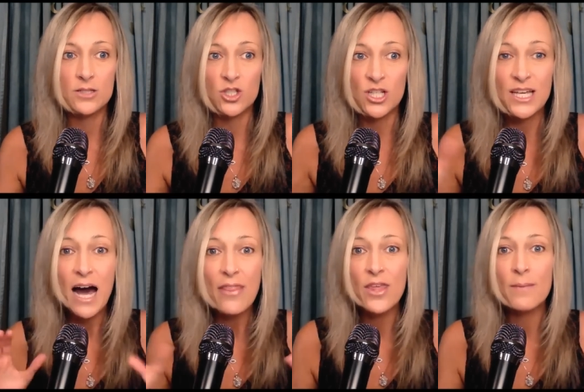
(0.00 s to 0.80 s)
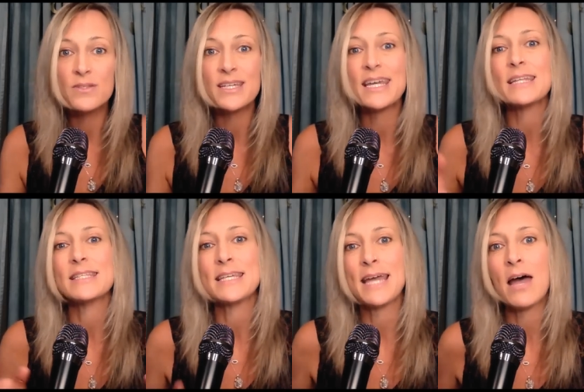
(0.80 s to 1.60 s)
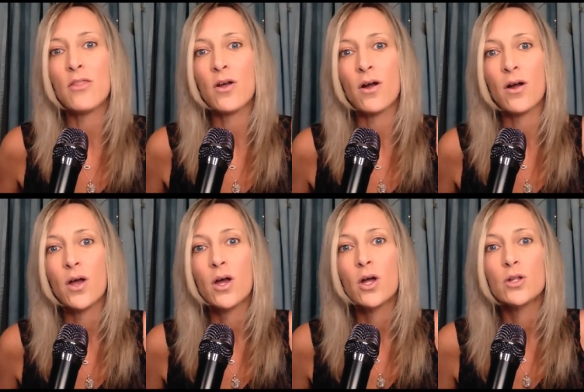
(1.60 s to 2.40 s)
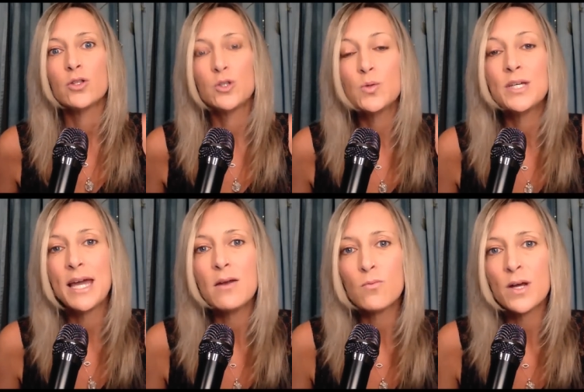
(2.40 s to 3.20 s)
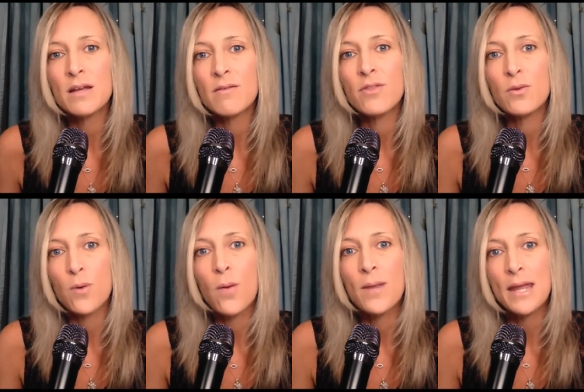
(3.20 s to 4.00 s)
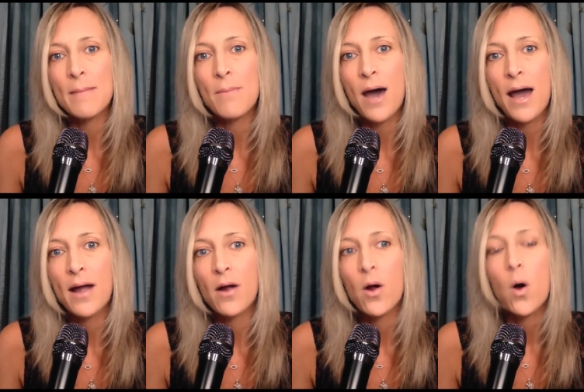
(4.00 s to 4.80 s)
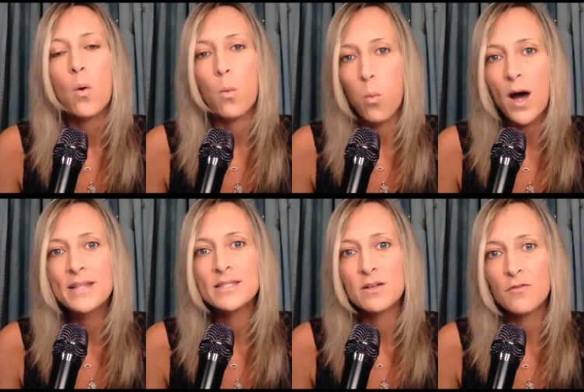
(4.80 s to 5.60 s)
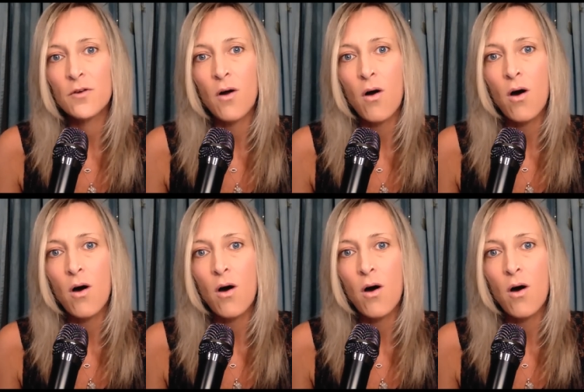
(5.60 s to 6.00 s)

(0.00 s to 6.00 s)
She got them to get together to get rid of the Roman Empire once and for